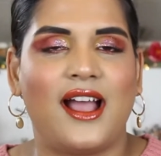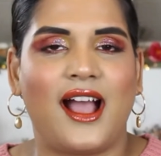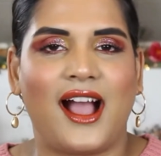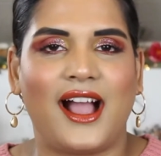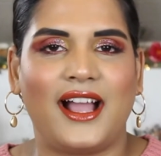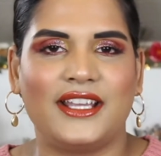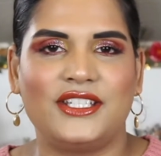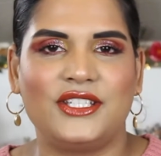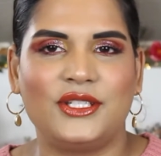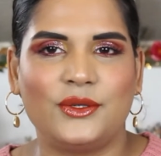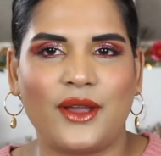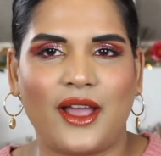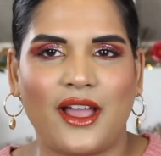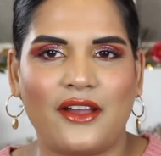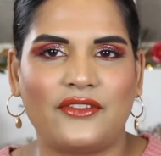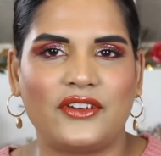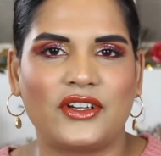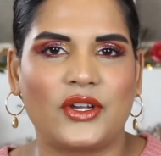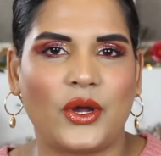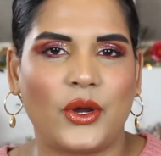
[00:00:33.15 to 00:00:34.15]
I do
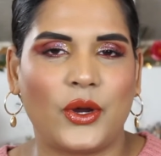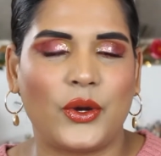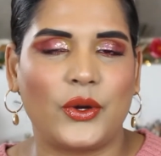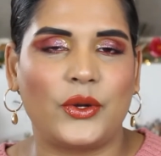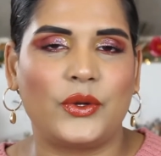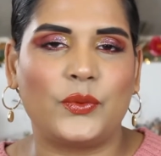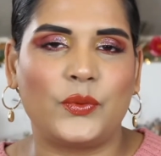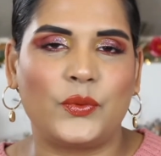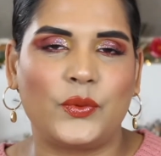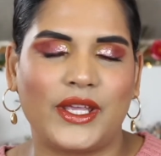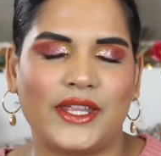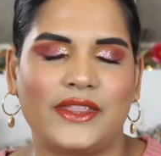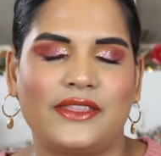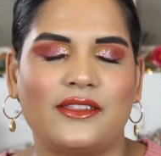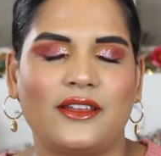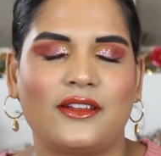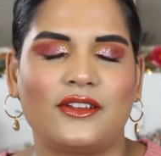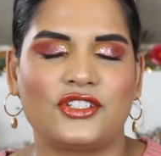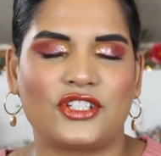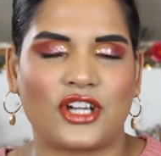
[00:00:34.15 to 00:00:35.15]
have a code with
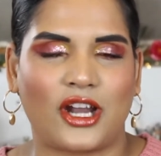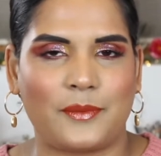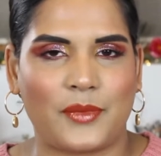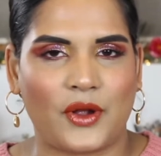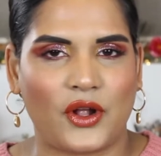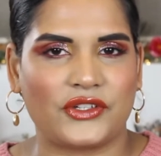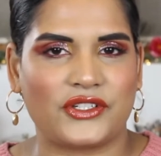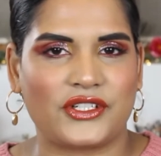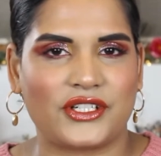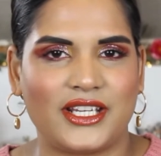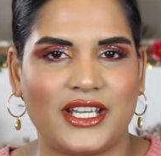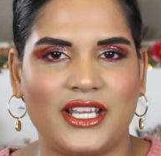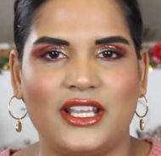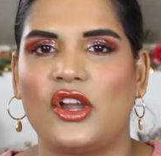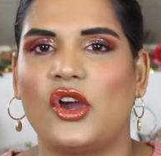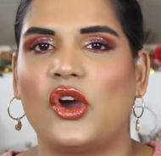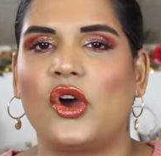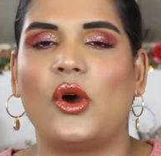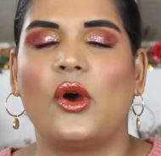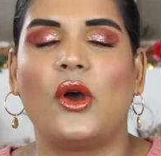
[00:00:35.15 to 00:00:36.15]
Shop Alter
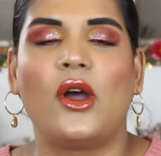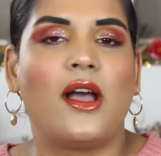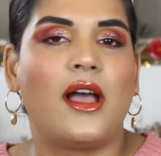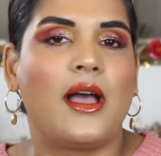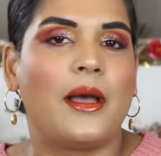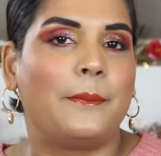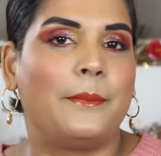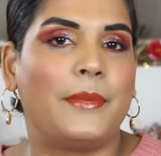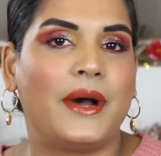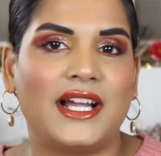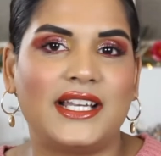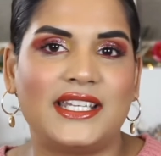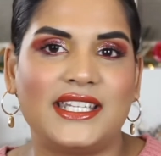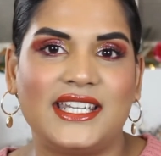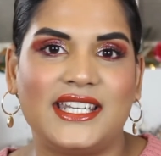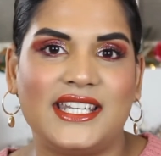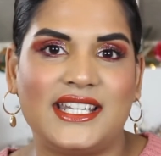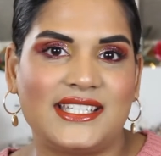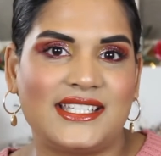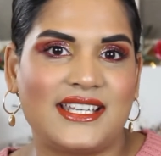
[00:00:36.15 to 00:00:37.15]
Ego, but
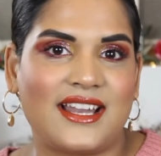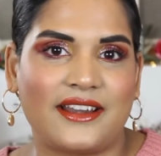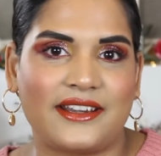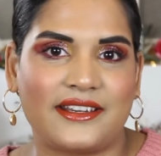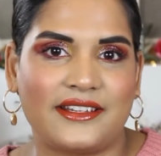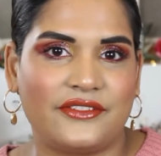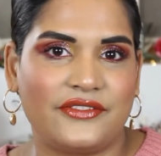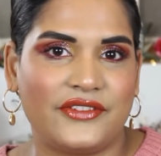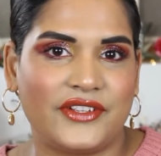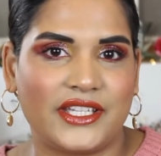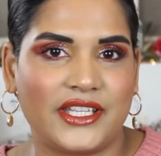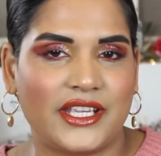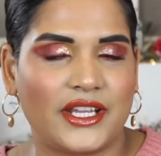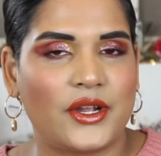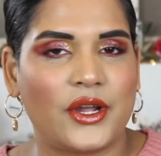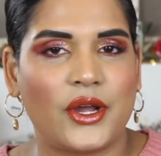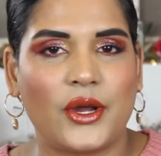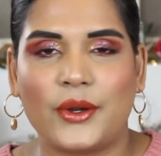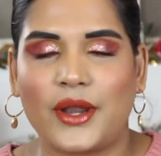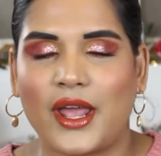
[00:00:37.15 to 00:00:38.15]
it is not an affiliate
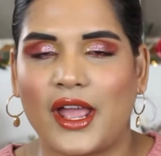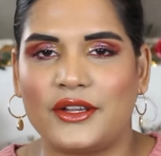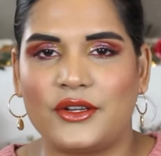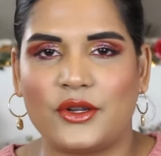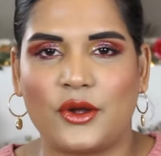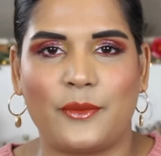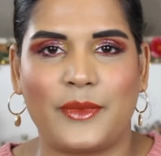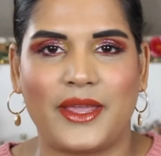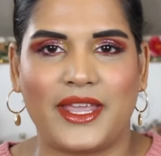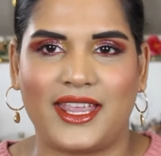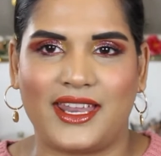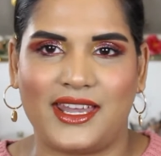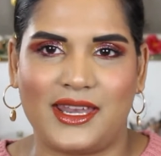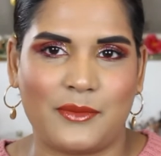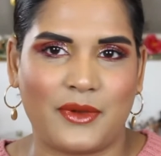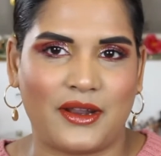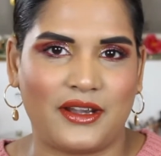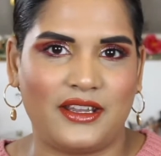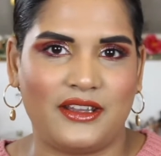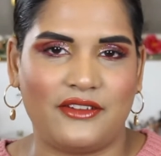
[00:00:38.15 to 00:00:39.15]
code. I don't make any
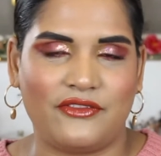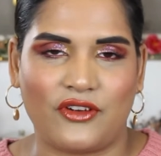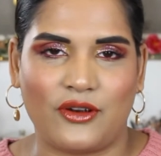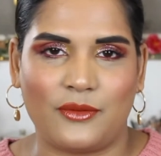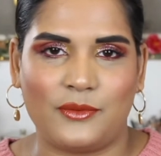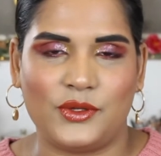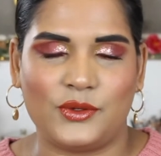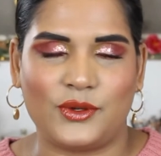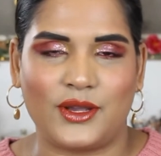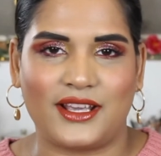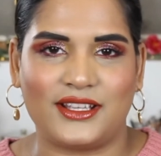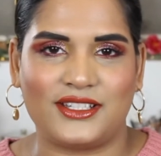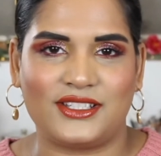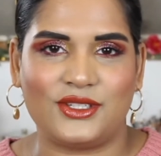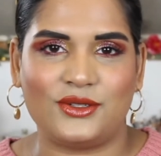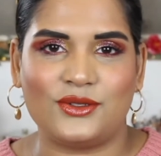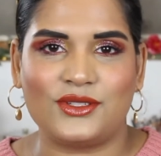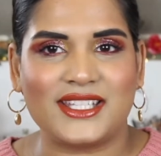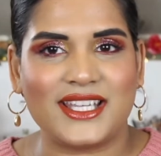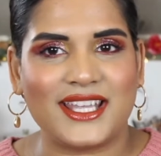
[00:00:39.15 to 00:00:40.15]
money from you guys
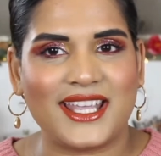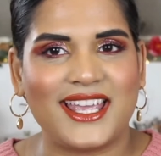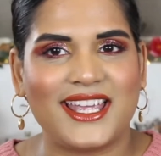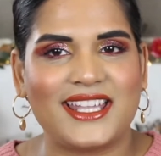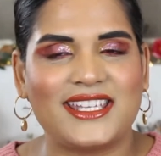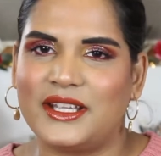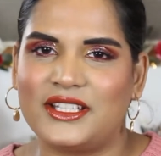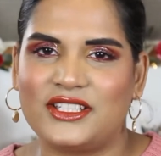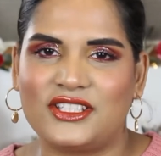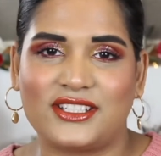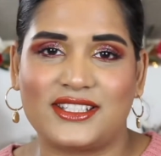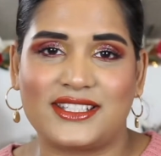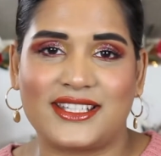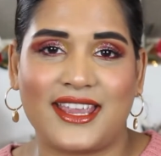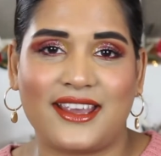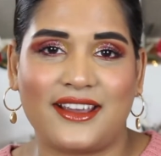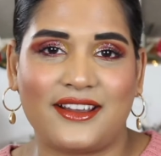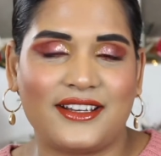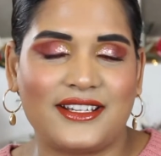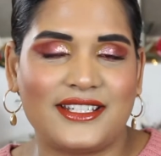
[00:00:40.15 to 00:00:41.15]
using it. It's just
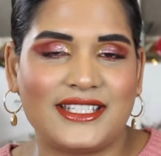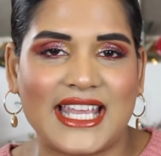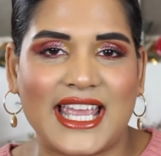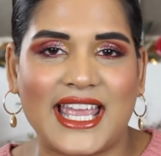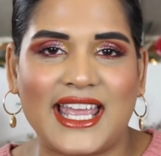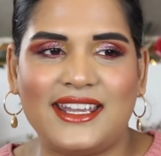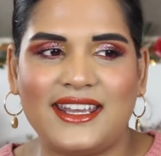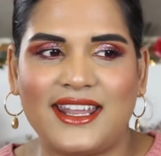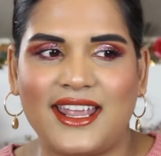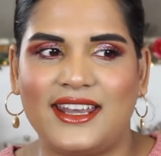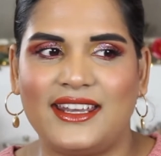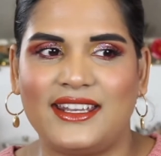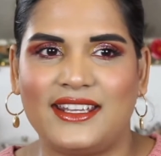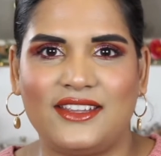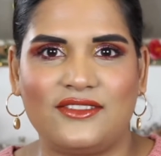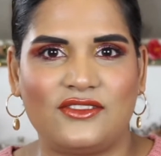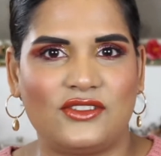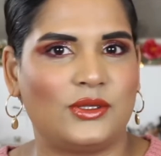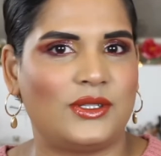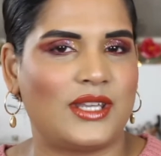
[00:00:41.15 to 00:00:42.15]
Karen10 and it
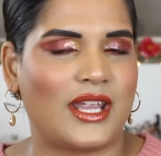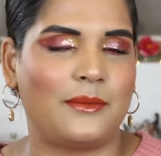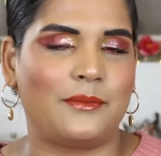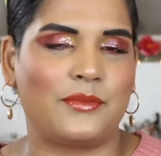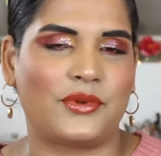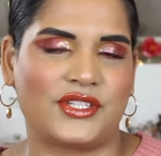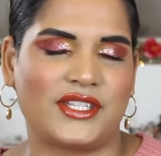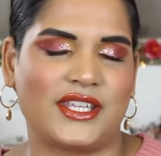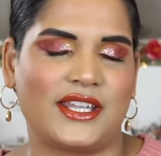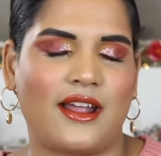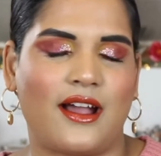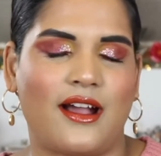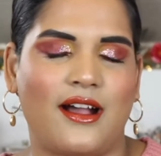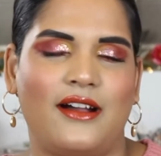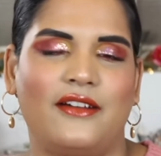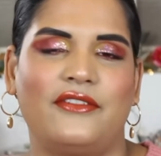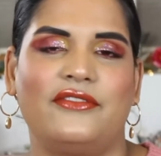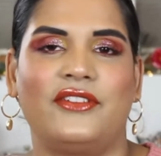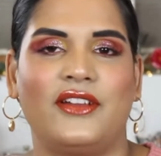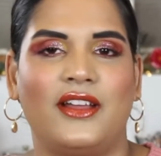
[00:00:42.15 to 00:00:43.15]
gives you 10%
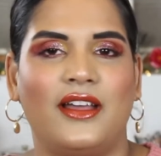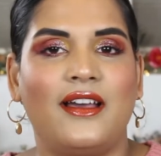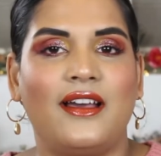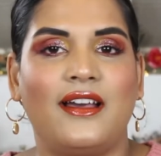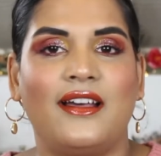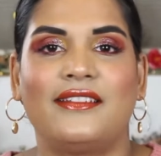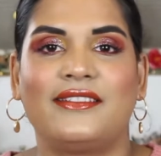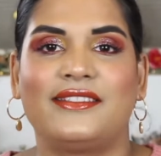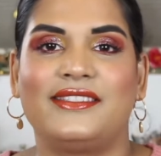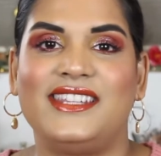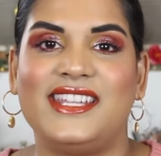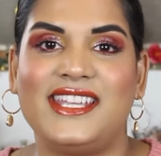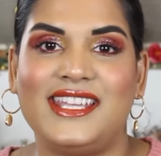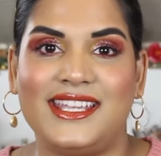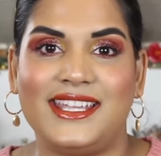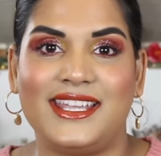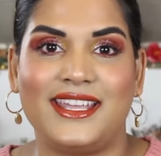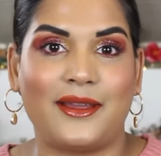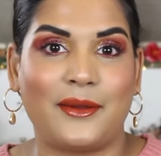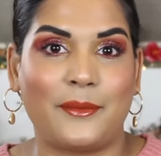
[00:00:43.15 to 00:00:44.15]
off
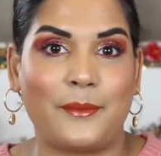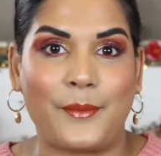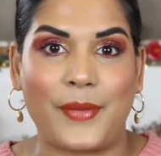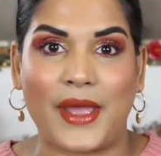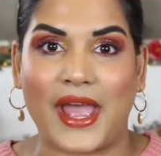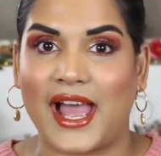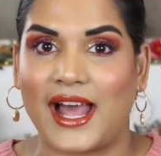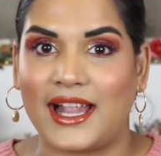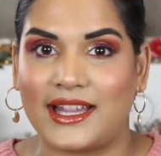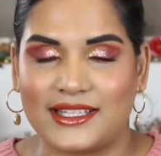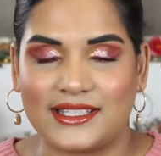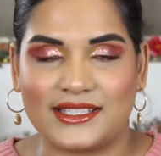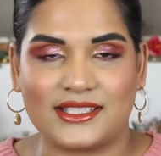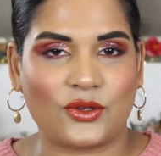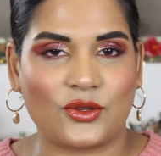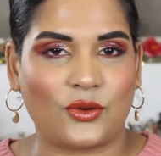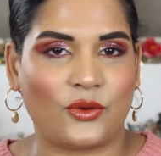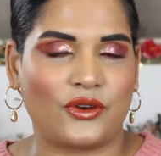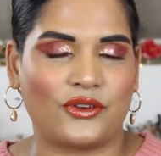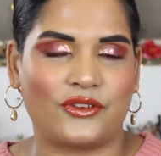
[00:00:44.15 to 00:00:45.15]
the palettes
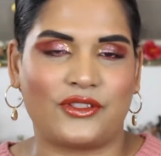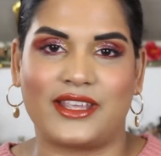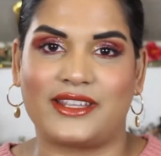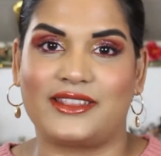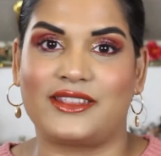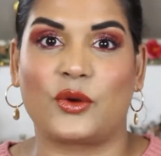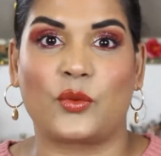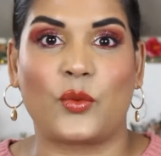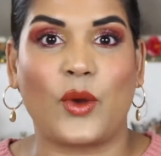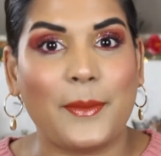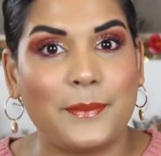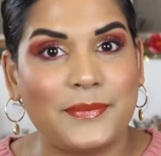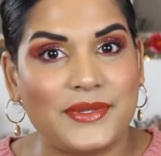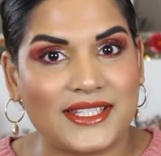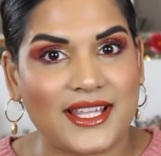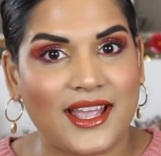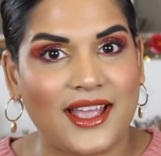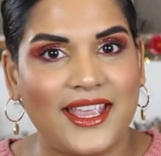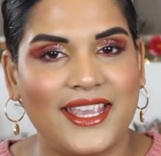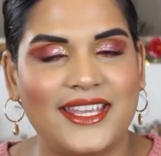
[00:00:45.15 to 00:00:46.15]
or like their
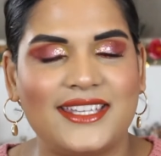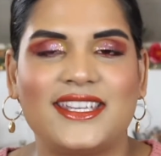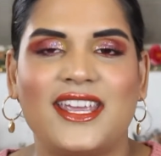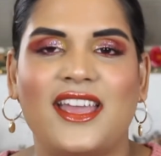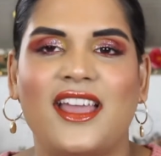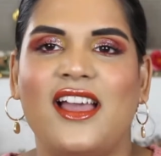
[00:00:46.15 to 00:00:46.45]
website.